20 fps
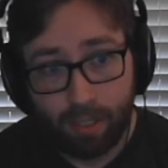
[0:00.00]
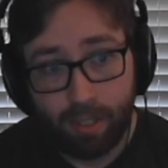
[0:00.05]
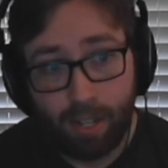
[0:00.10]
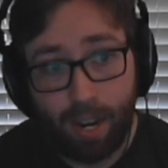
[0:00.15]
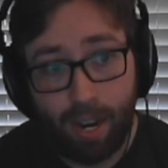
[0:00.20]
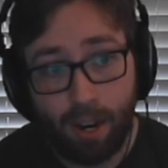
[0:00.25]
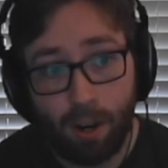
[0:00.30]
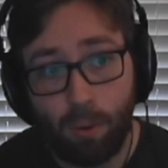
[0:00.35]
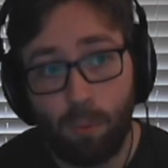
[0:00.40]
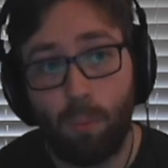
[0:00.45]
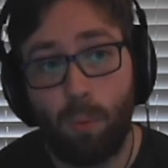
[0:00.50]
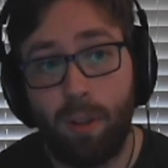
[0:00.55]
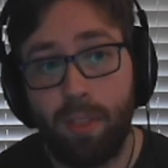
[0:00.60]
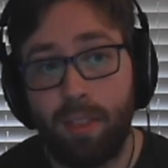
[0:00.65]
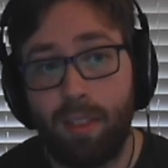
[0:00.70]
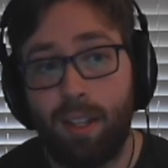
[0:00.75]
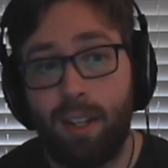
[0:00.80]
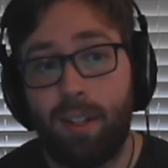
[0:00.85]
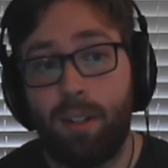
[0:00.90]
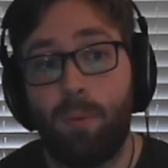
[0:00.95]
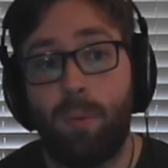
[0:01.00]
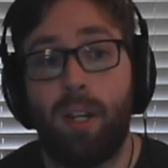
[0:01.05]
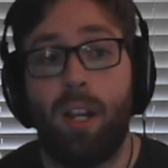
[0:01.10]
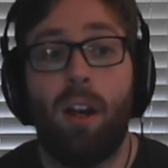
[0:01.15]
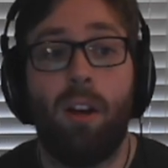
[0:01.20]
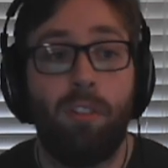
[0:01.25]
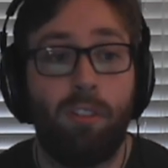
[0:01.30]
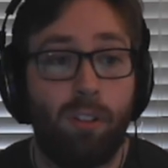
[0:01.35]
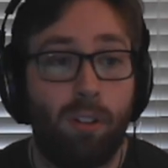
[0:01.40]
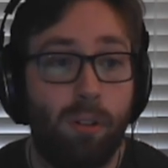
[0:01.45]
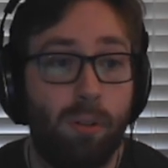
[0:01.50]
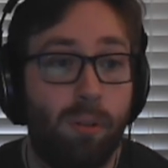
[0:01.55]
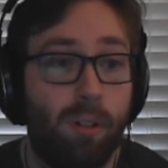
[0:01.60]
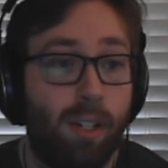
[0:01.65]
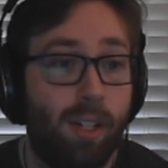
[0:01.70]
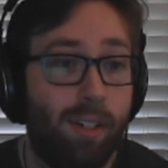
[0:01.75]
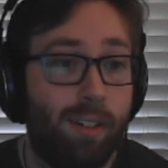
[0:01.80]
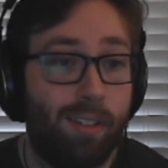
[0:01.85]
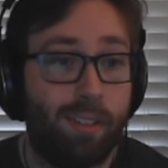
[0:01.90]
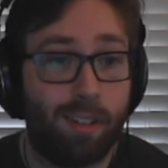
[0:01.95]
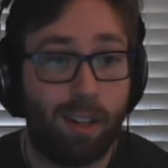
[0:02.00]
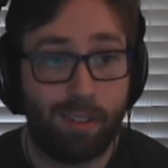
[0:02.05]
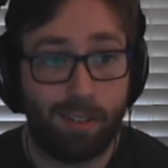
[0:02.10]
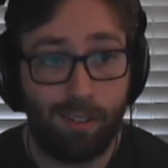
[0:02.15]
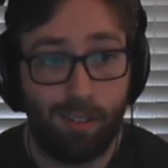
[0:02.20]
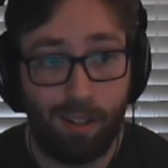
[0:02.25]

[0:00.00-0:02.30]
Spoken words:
Now, one thing we also discussed